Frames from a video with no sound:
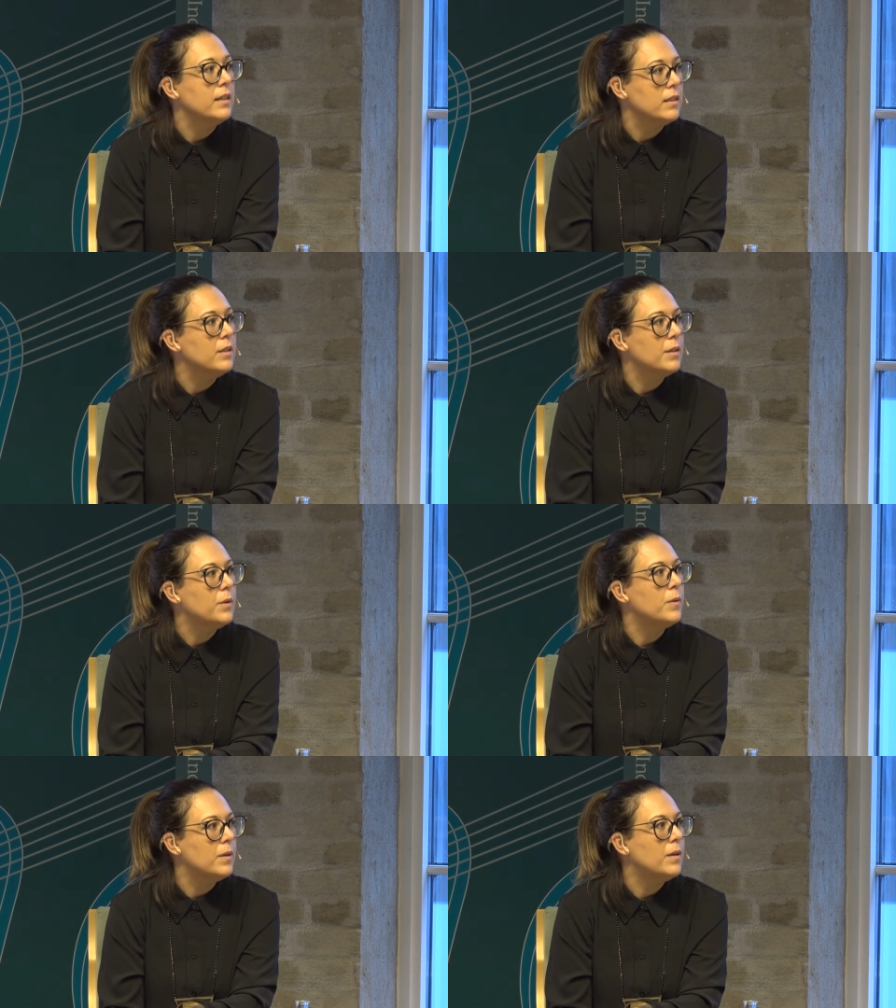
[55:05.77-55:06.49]
yeah
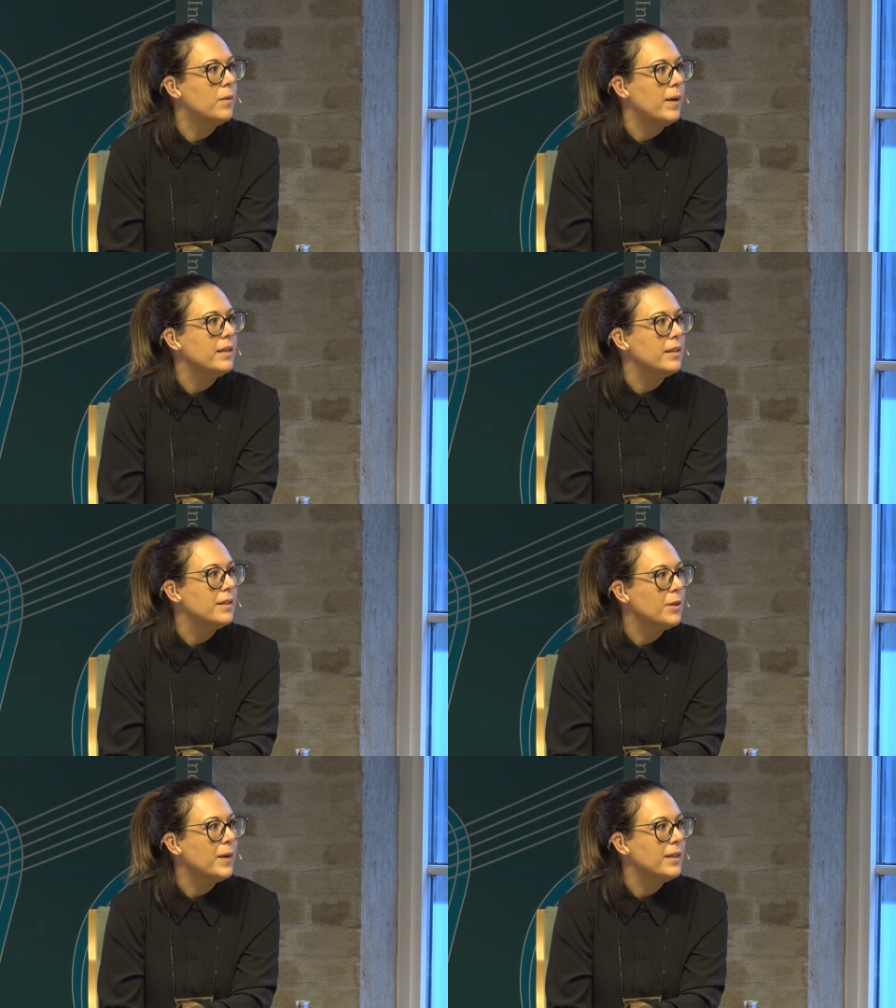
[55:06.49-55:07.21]
quite
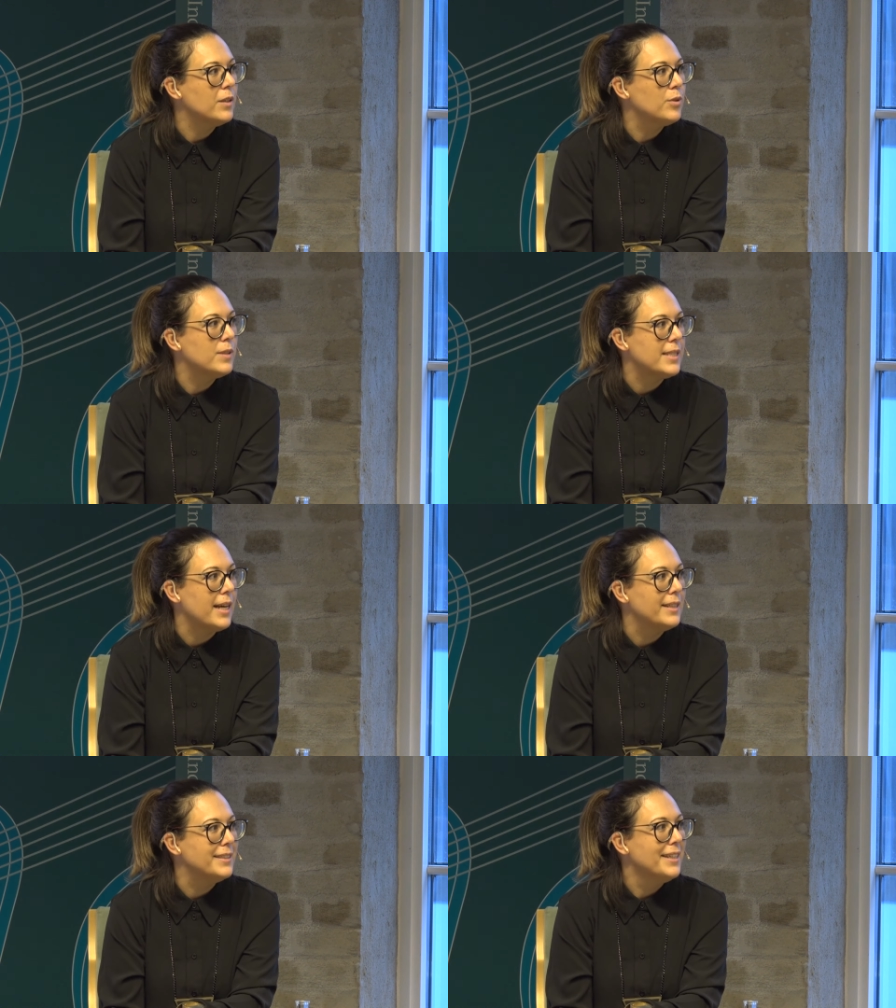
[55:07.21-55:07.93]
a quite a good
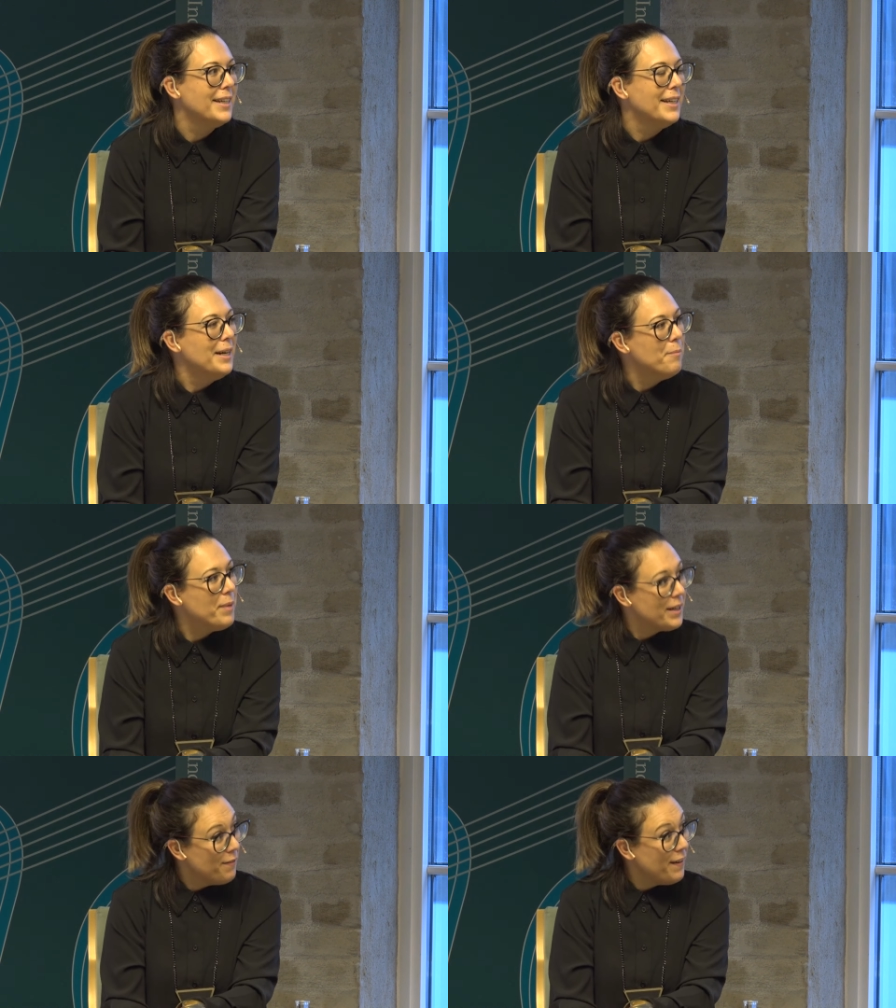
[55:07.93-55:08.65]
sign.
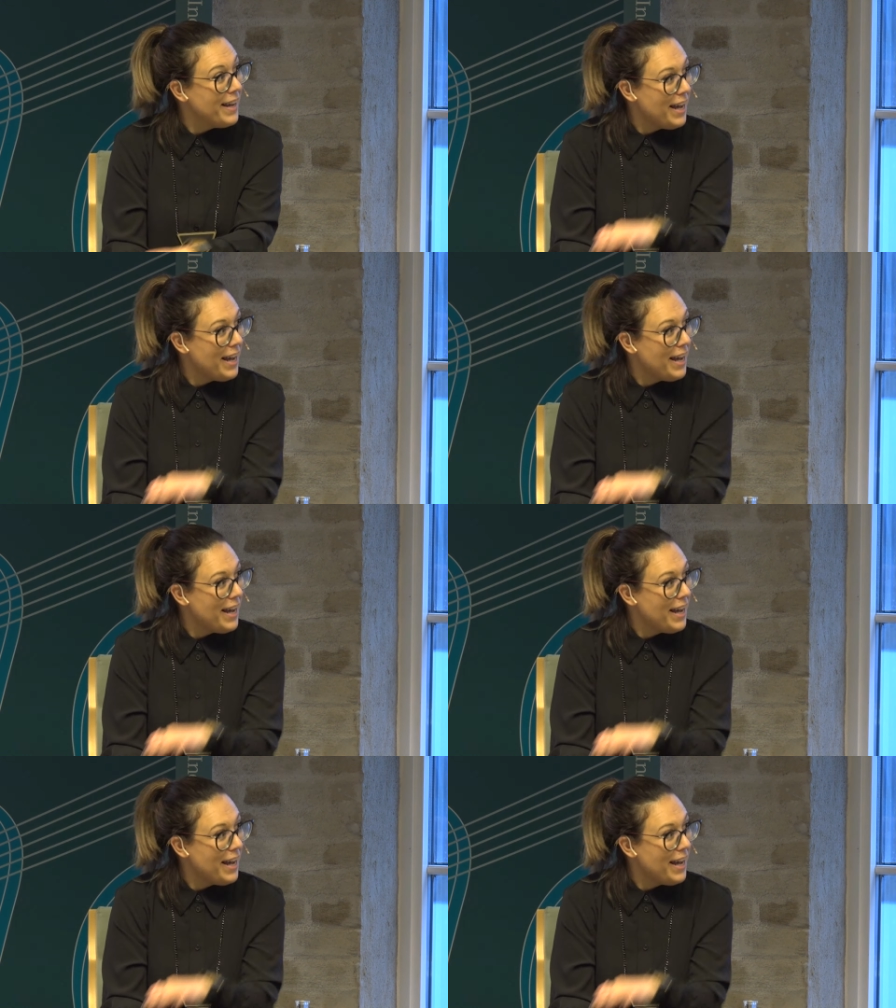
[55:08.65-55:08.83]
But if I